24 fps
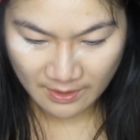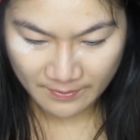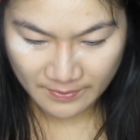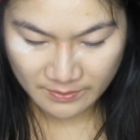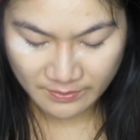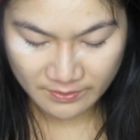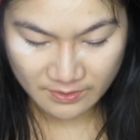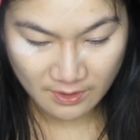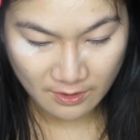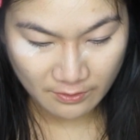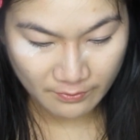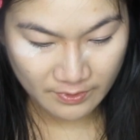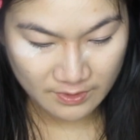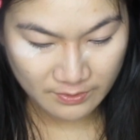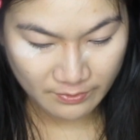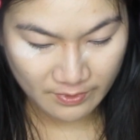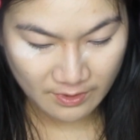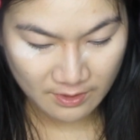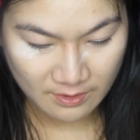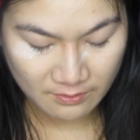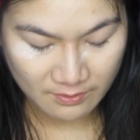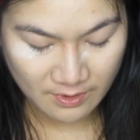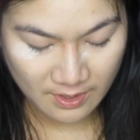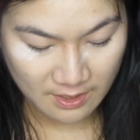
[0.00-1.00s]
How am I supposed to know what's
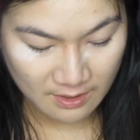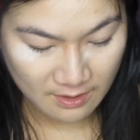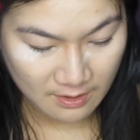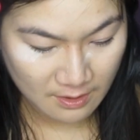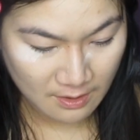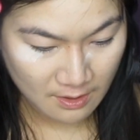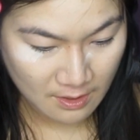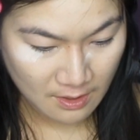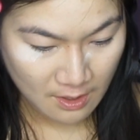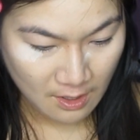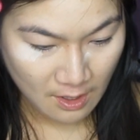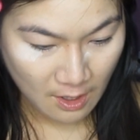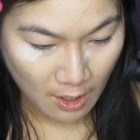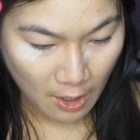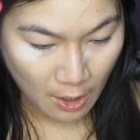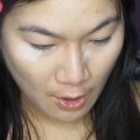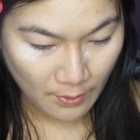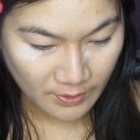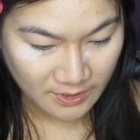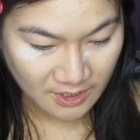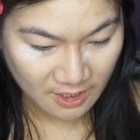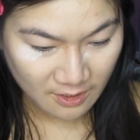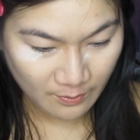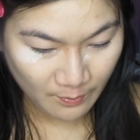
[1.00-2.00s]
1 and 3?
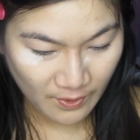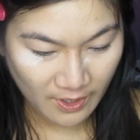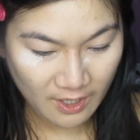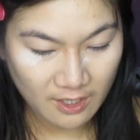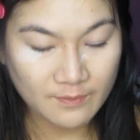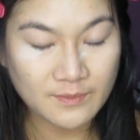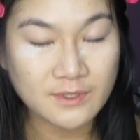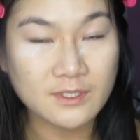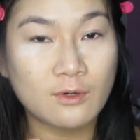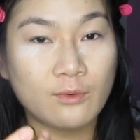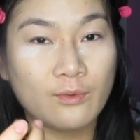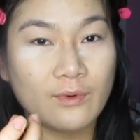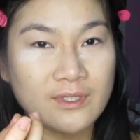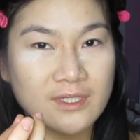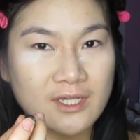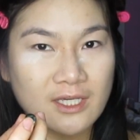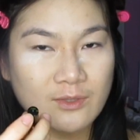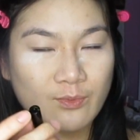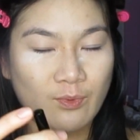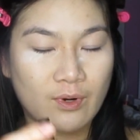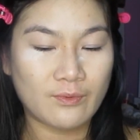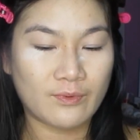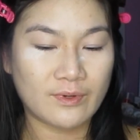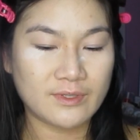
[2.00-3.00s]
Oh, it's at the bottom. So one
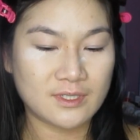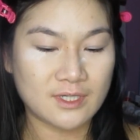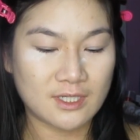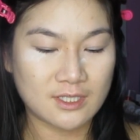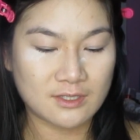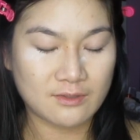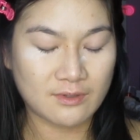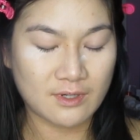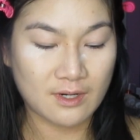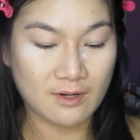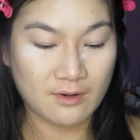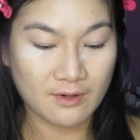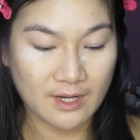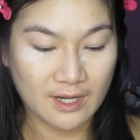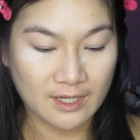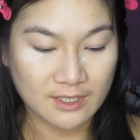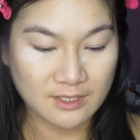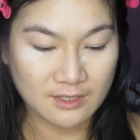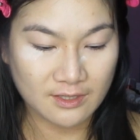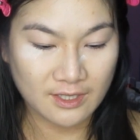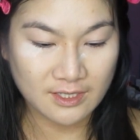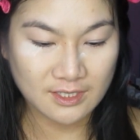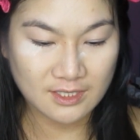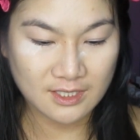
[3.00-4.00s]
says 1, one says 3.
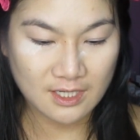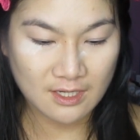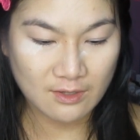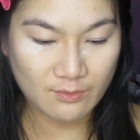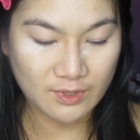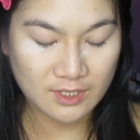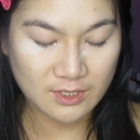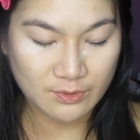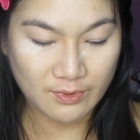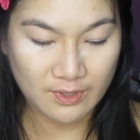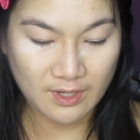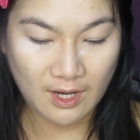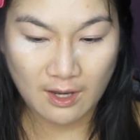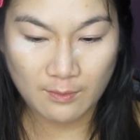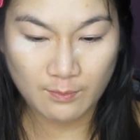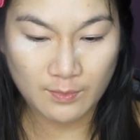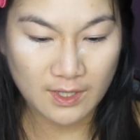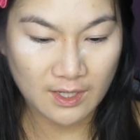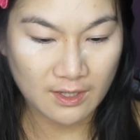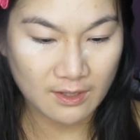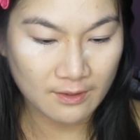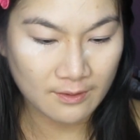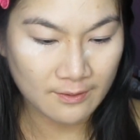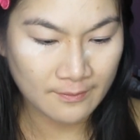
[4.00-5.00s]
Okay, so let's see which one I'd
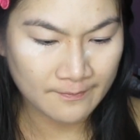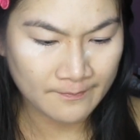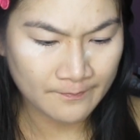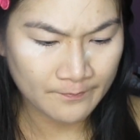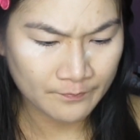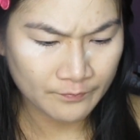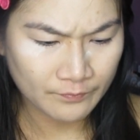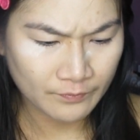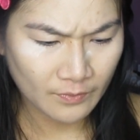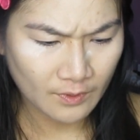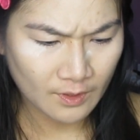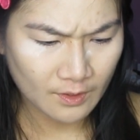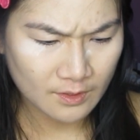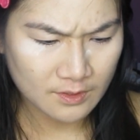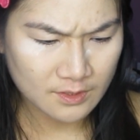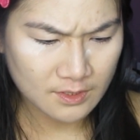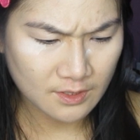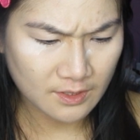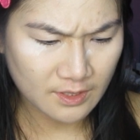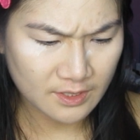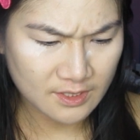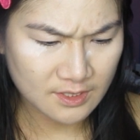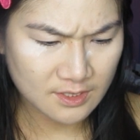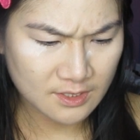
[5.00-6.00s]
be.
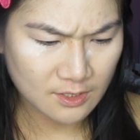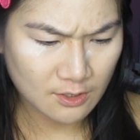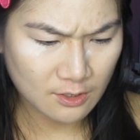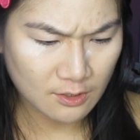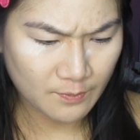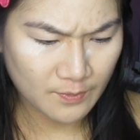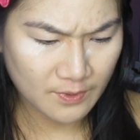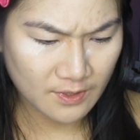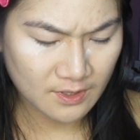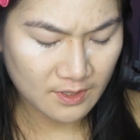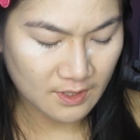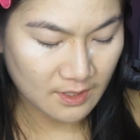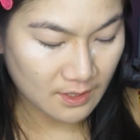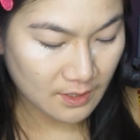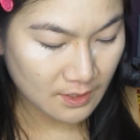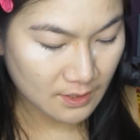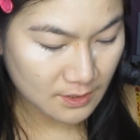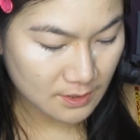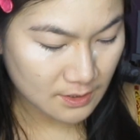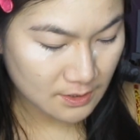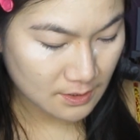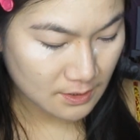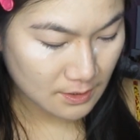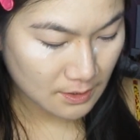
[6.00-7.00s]
So let's open
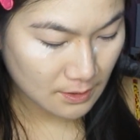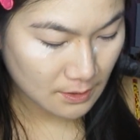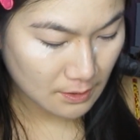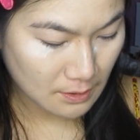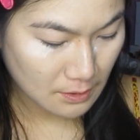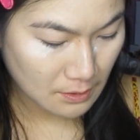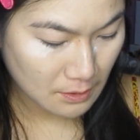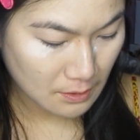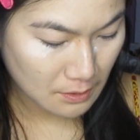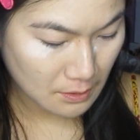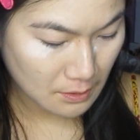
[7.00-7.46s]
this.